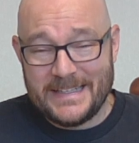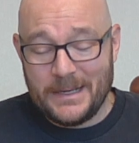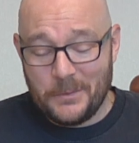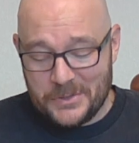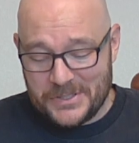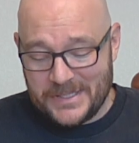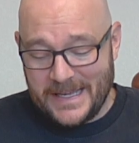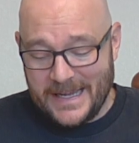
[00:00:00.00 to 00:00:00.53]
I
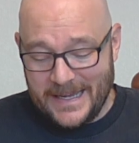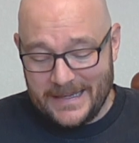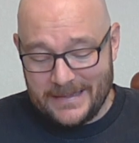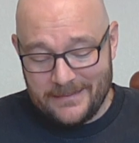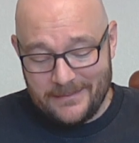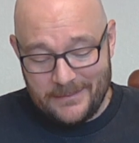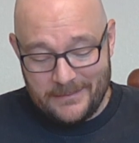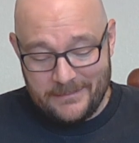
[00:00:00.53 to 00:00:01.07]
wish it
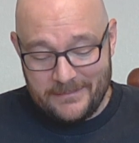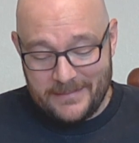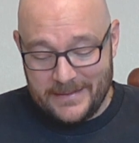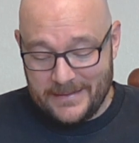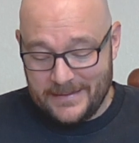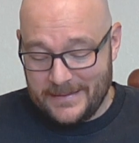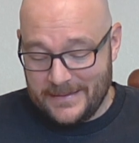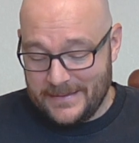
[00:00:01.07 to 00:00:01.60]
had
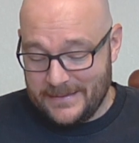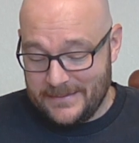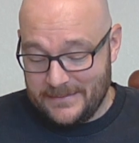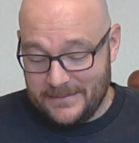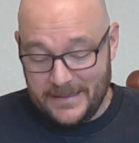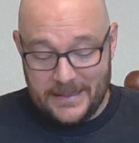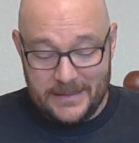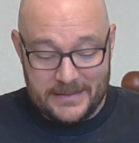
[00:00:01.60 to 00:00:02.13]

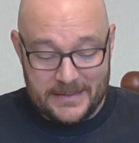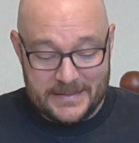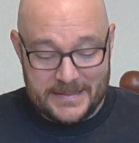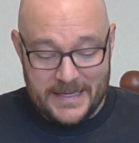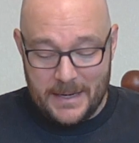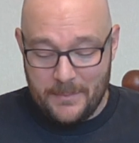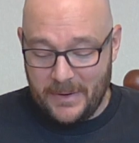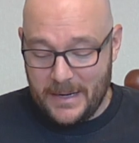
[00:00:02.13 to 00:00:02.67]
a
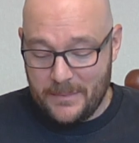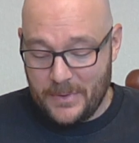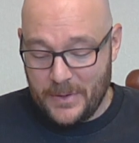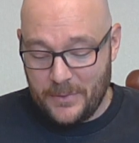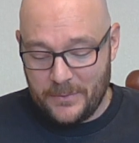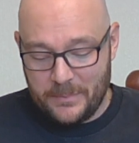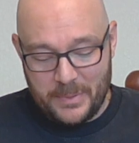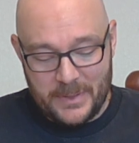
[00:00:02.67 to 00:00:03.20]
standby
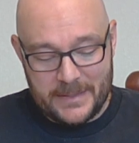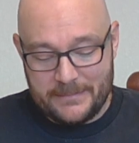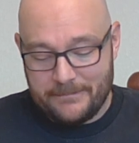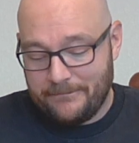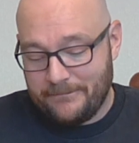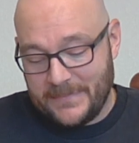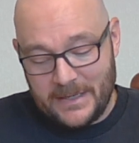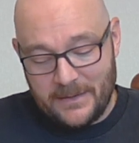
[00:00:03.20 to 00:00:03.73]
mode, but
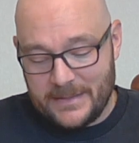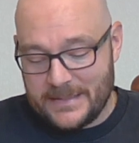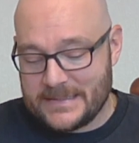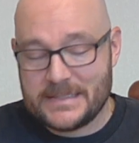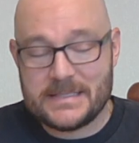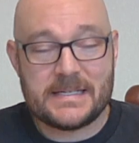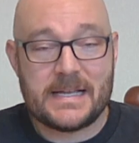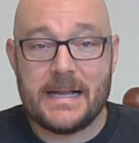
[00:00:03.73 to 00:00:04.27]
you know, it's
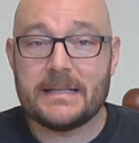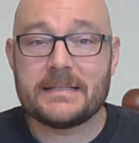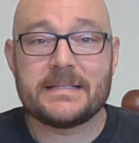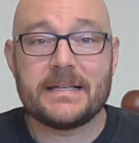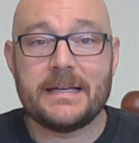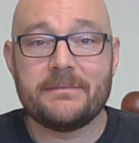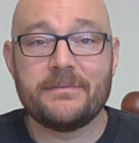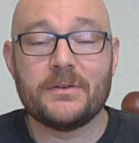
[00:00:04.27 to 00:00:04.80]
just got to
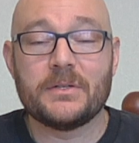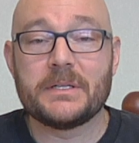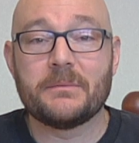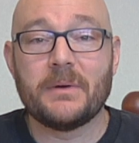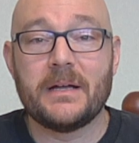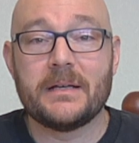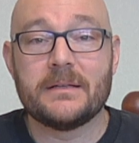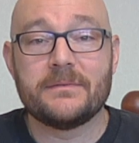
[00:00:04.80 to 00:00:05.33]
stay
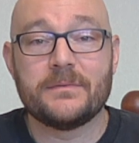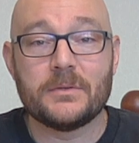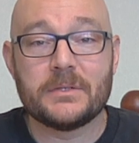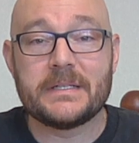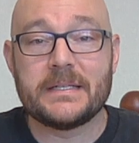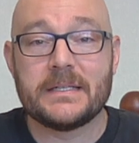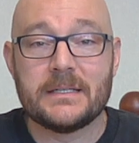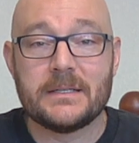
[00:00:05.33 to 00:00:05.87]

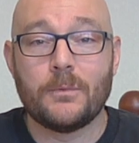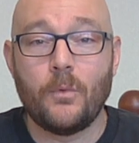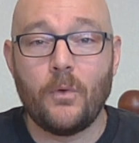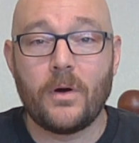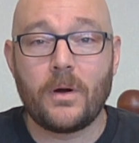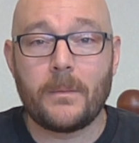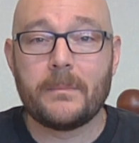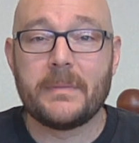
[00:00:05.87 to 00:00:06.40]
fully
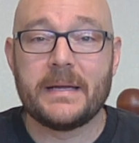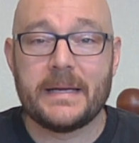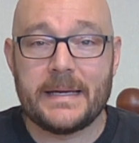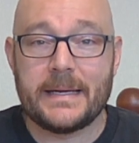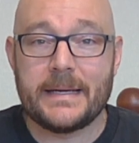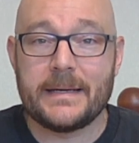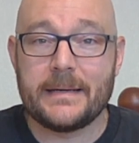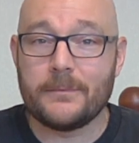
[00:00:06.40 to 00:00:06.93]
warm
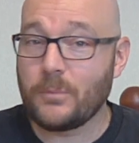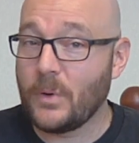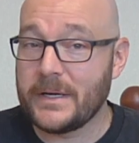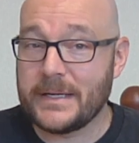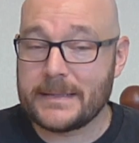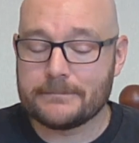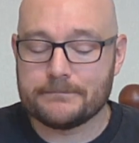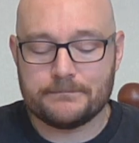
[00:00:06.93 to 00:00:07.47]
and
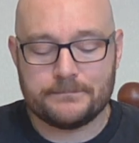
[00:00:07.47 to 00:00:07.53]
running.